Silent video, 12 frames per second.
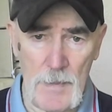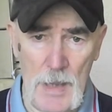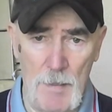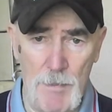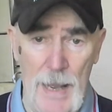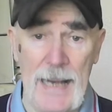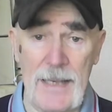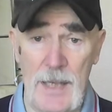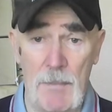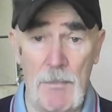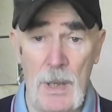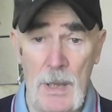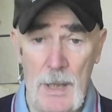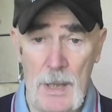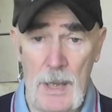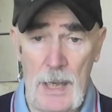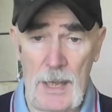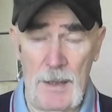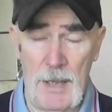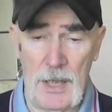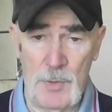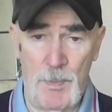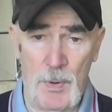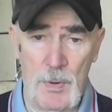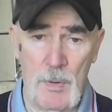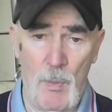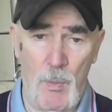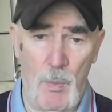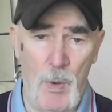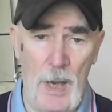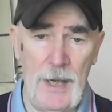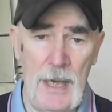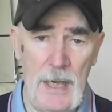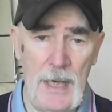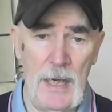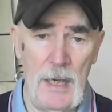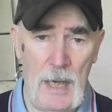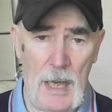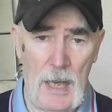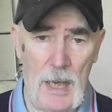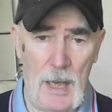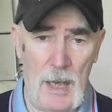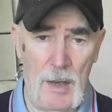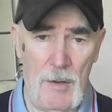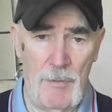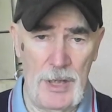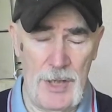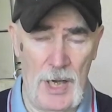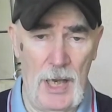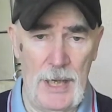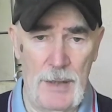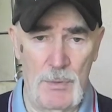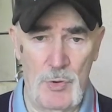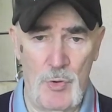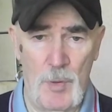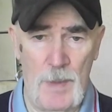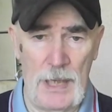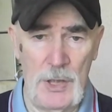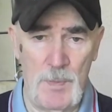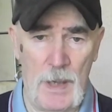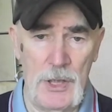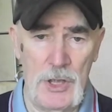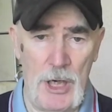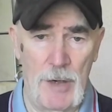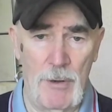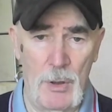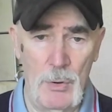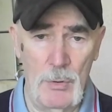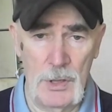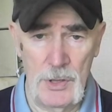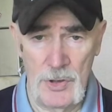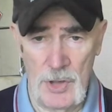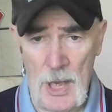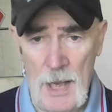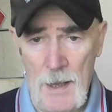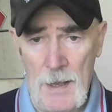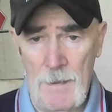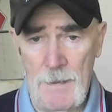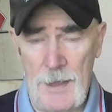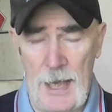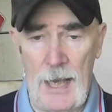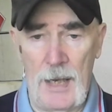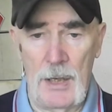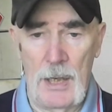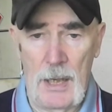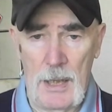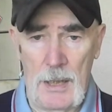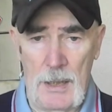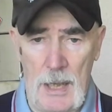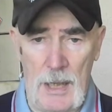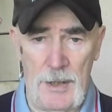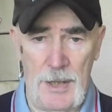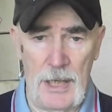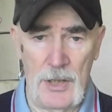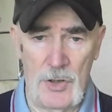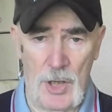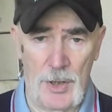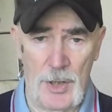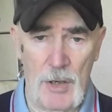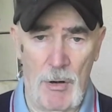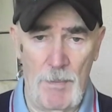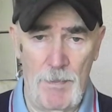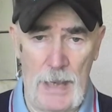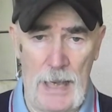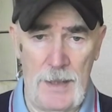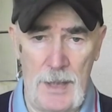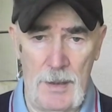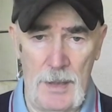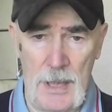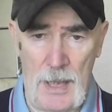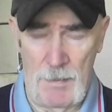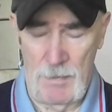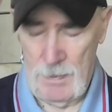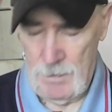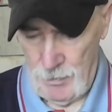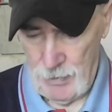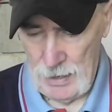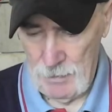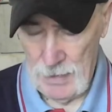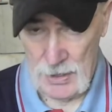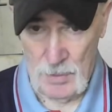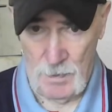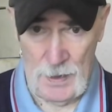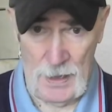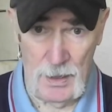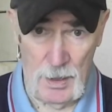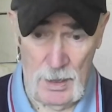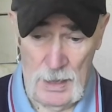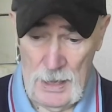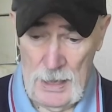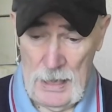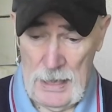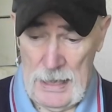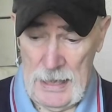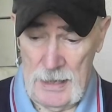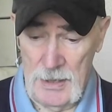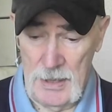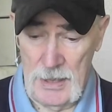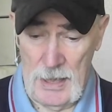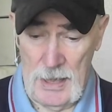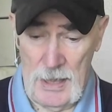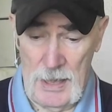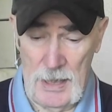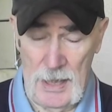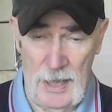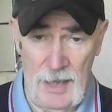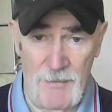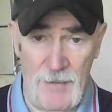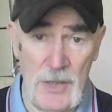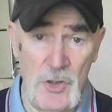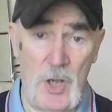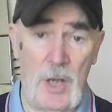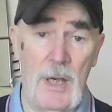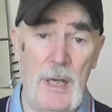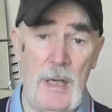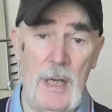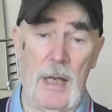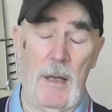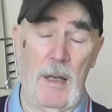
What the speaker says: backed him in this, but when he retired and was replaced by General Lewitz, then things started going bad in Breitenbach's opinion. And he eventually